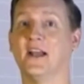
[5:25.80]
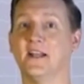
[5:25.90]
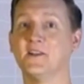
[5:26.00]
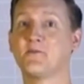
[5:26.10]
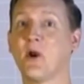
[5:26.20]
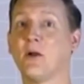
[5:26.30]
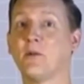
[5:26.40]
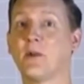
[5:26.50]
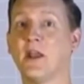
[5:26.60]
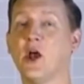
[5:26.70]
and this
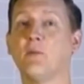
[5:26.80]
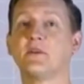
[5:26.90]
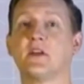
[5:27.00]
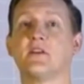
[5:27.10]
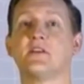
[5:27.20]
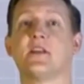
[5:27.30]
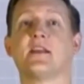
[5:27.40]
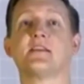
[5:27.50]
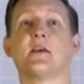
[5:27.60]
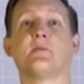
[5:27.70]
problem can help us
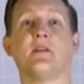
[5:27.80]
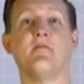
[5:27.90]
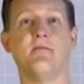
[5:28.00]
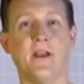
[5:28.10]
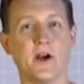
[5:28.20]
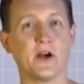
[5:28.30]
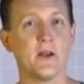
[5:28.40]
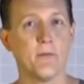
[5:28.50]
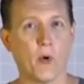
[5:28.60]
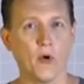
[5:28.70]
understand something very
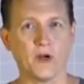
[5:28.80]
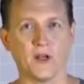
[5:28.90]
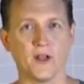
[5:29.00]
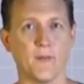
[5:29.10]
important